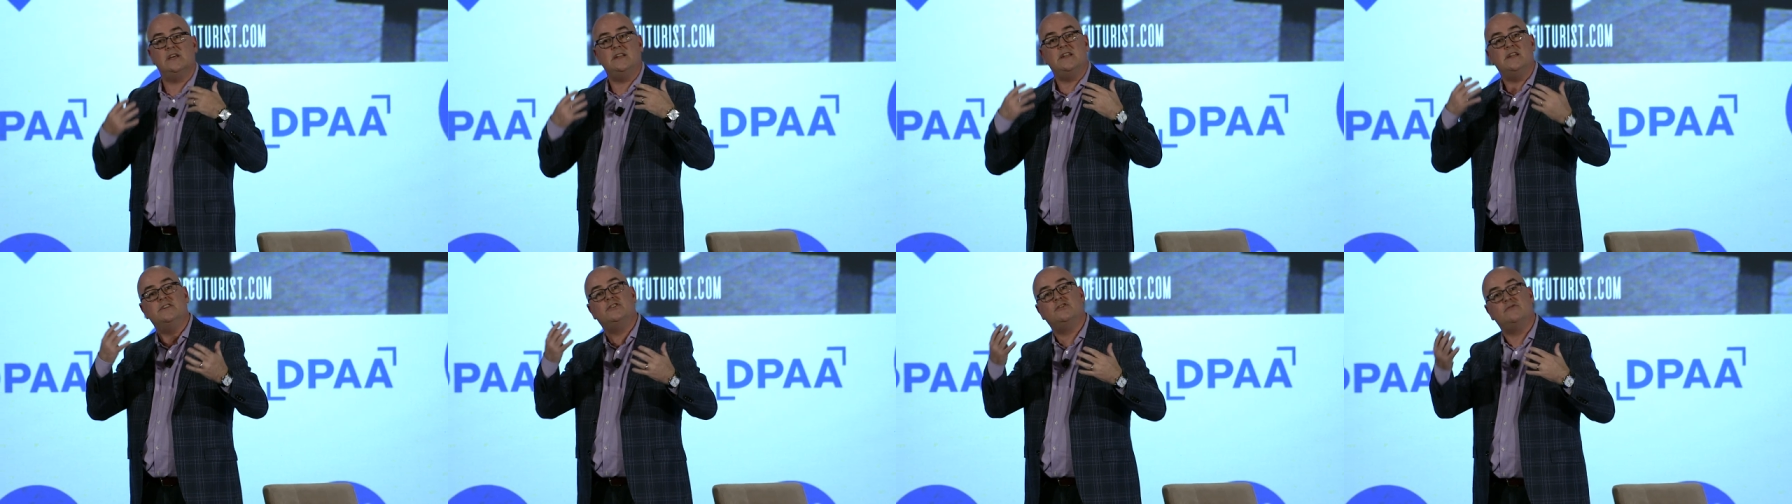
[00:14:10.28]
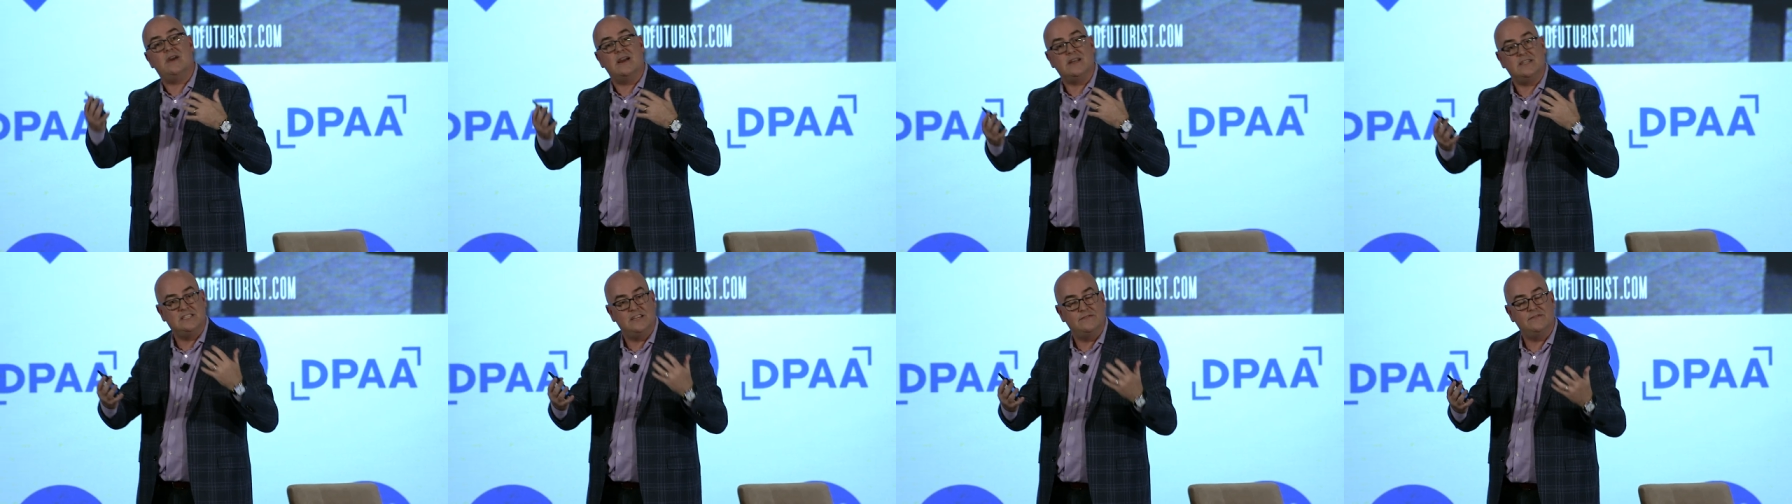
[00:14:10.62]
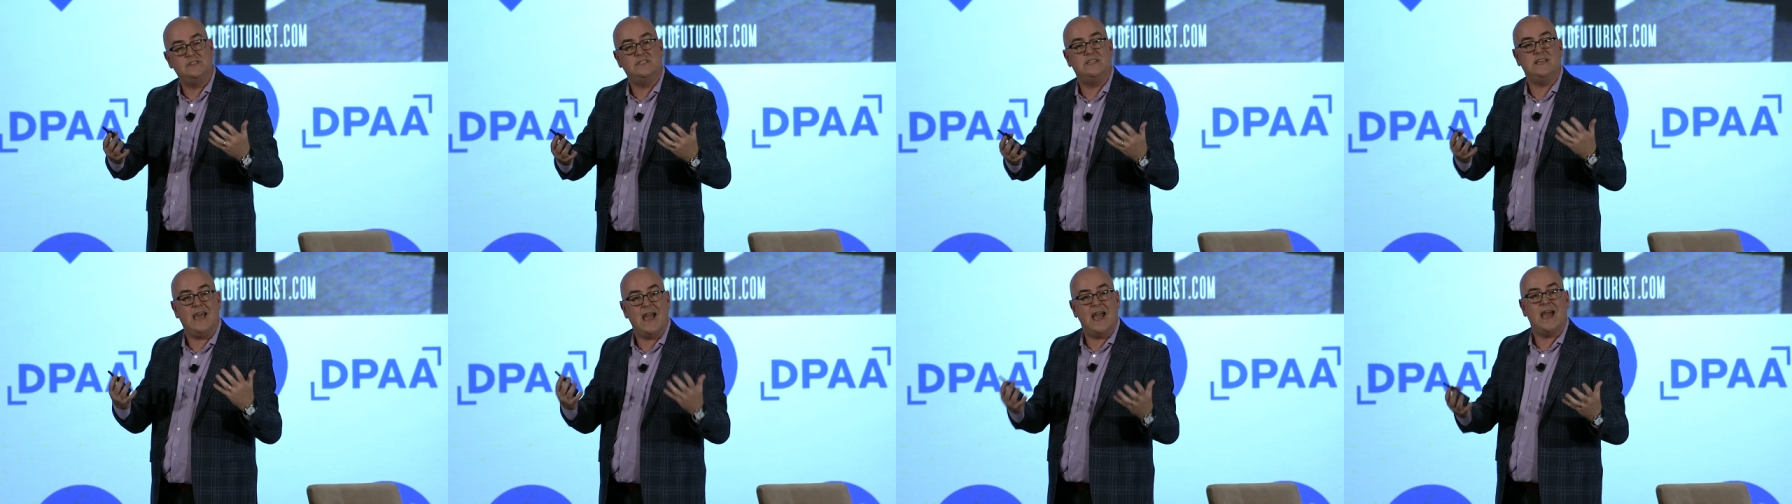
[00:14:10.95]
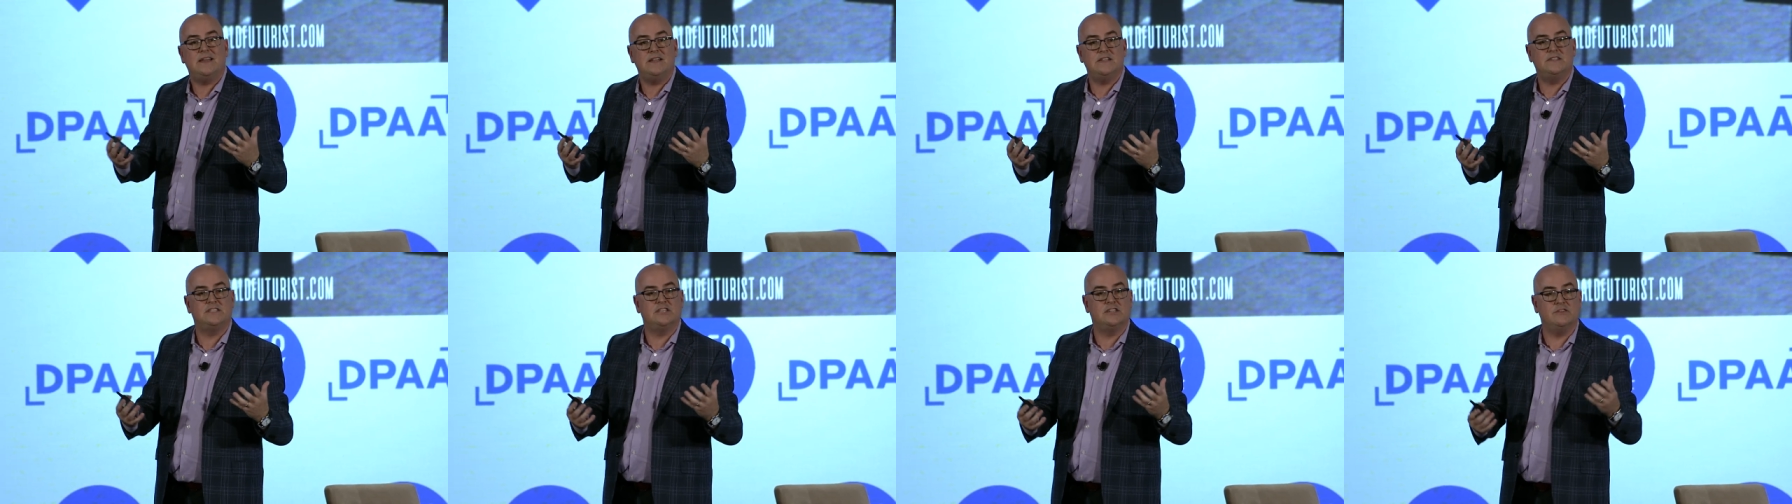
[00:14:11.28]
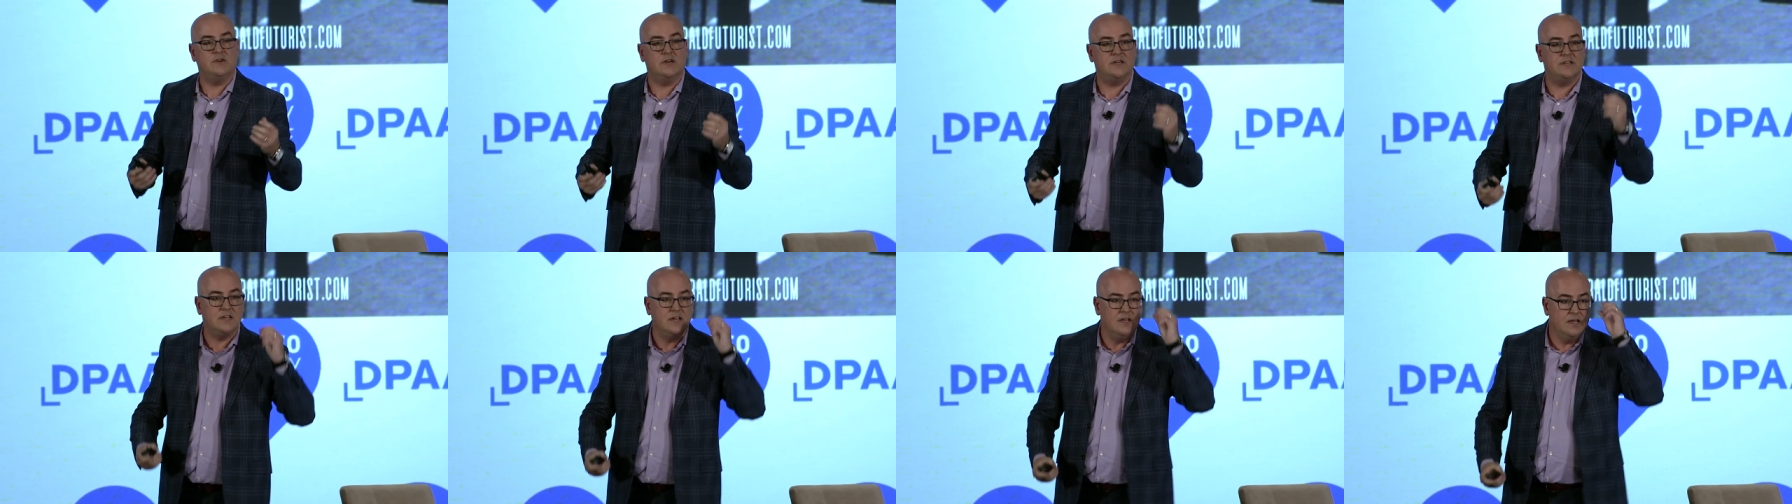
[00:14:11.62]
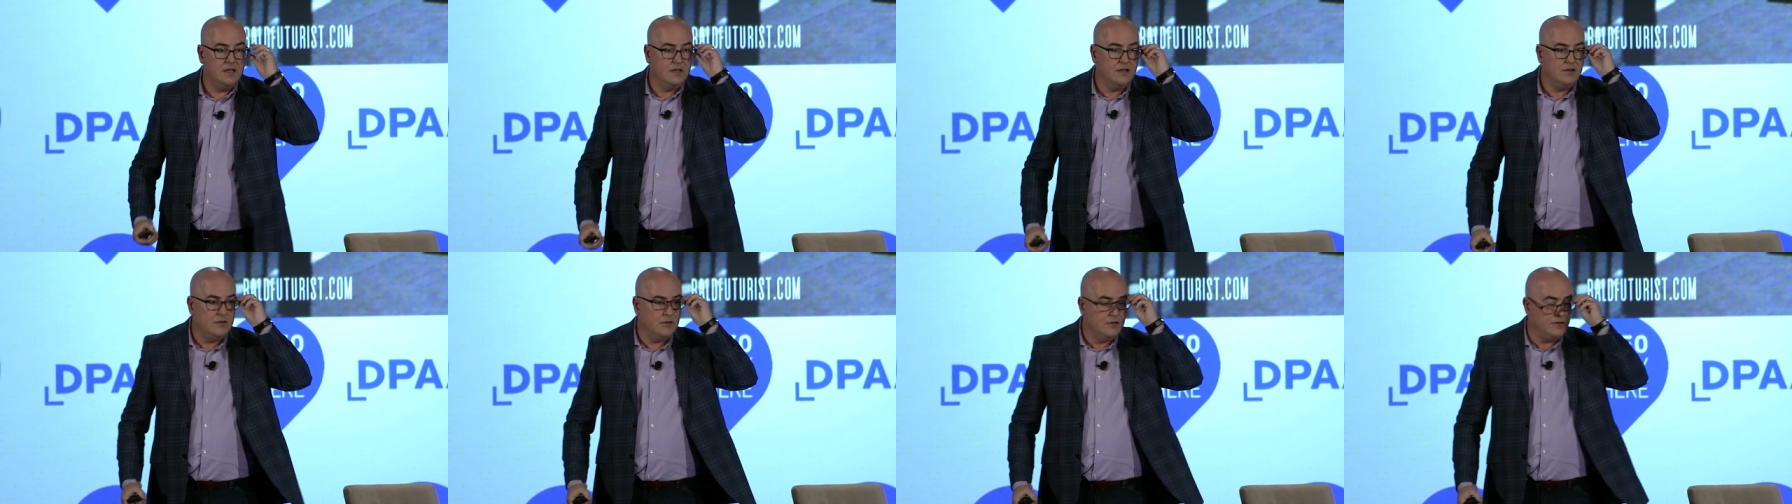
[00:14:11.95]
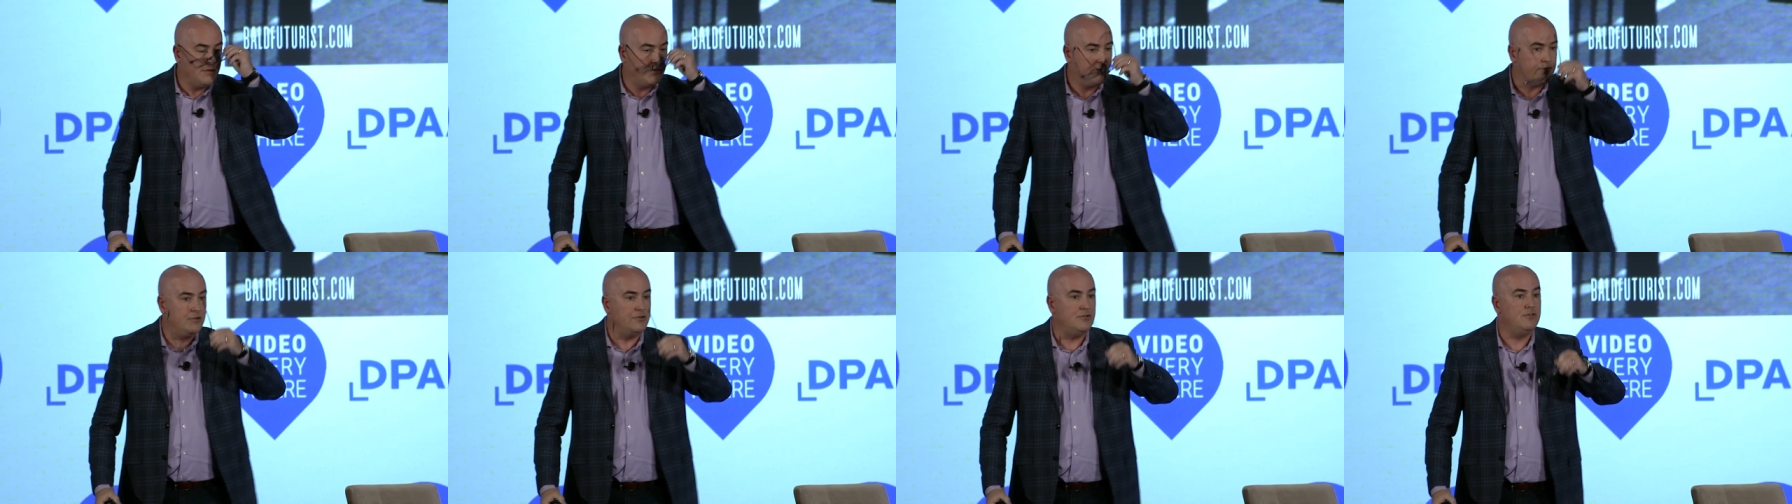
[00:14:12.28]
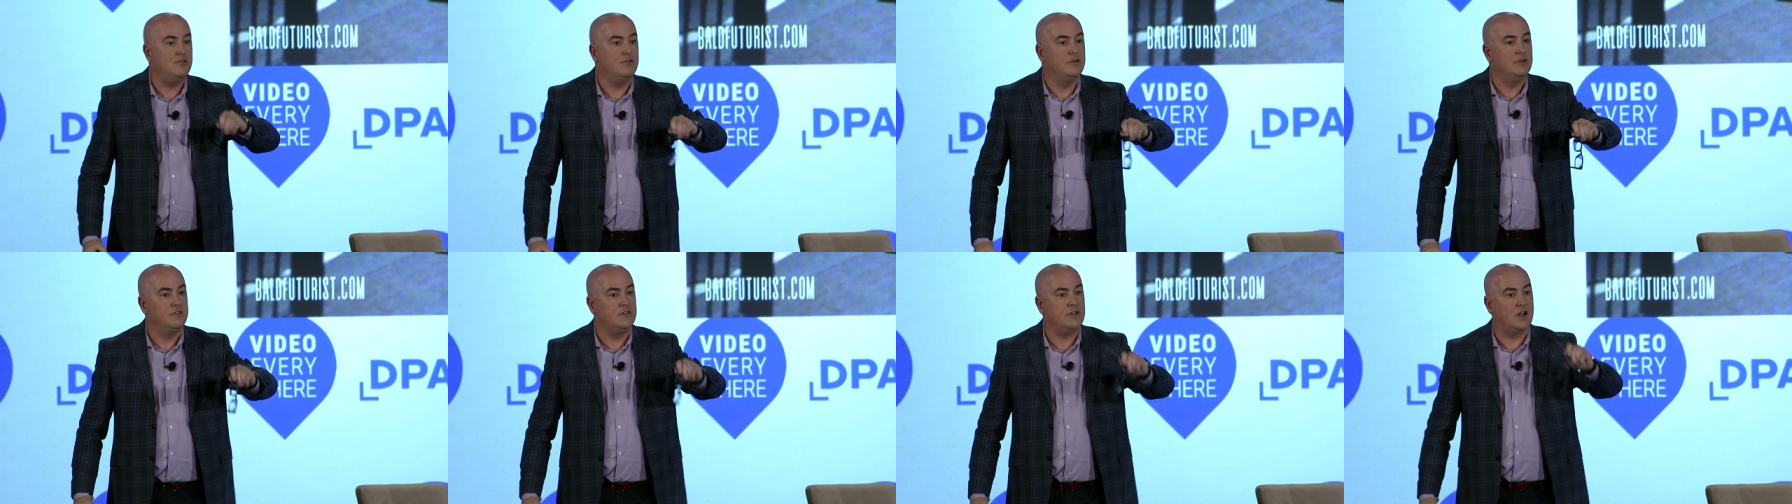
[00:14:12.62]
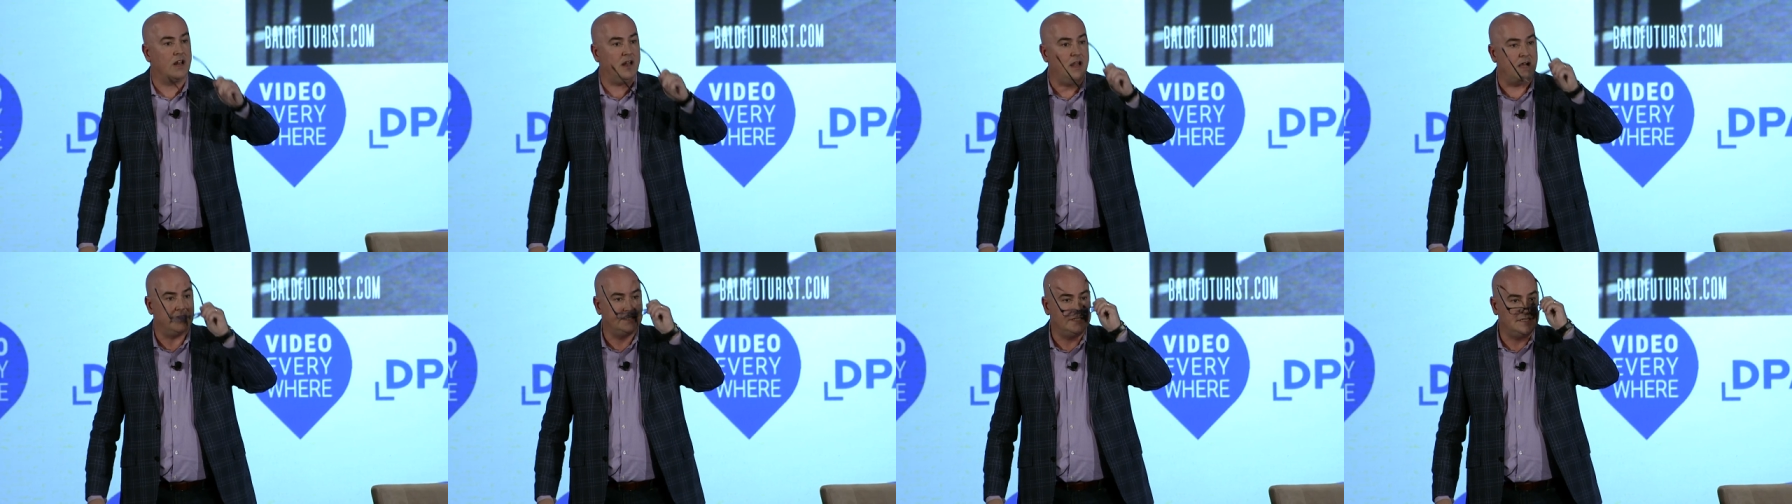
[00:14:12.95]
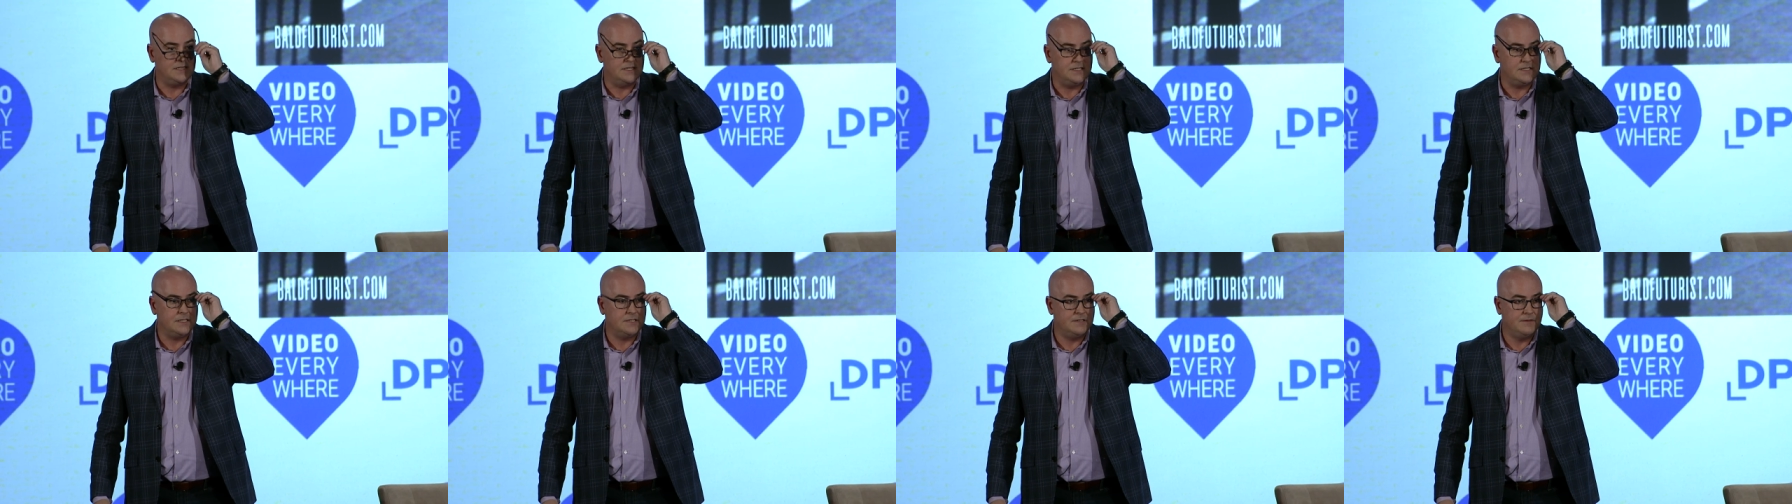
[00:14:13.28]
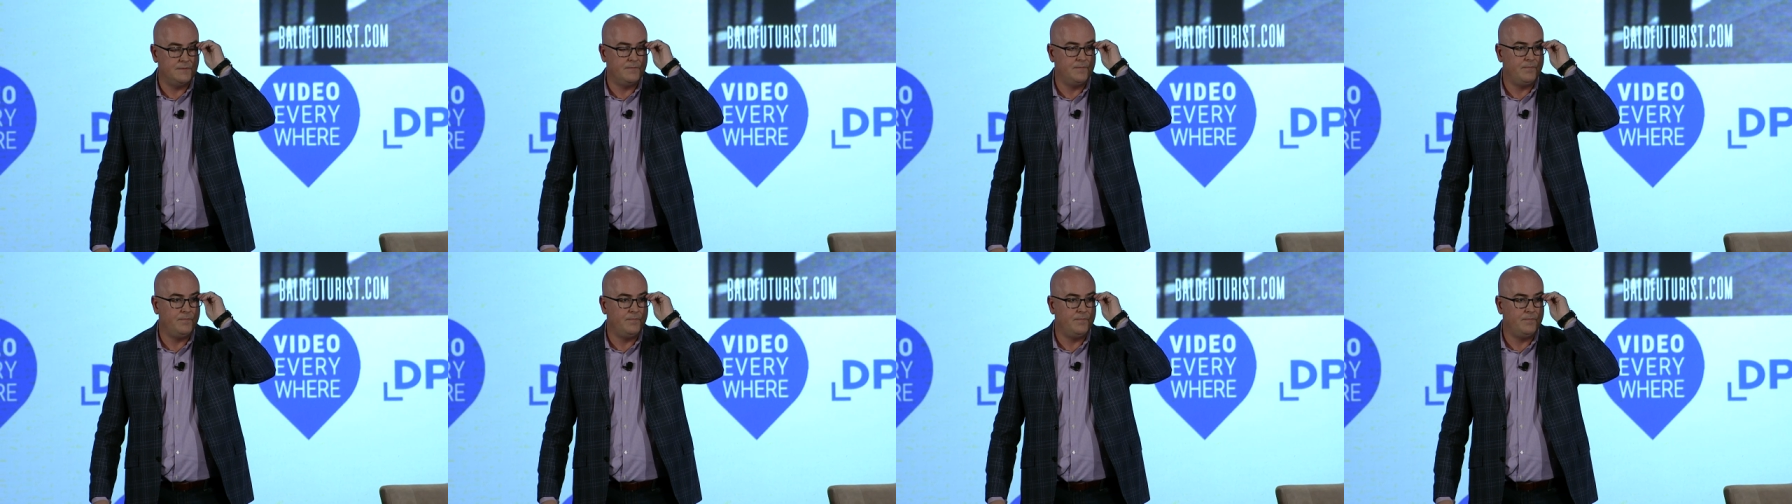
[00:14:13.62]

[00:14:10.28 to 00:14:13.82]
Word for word: and interactivity added to it through the glasses.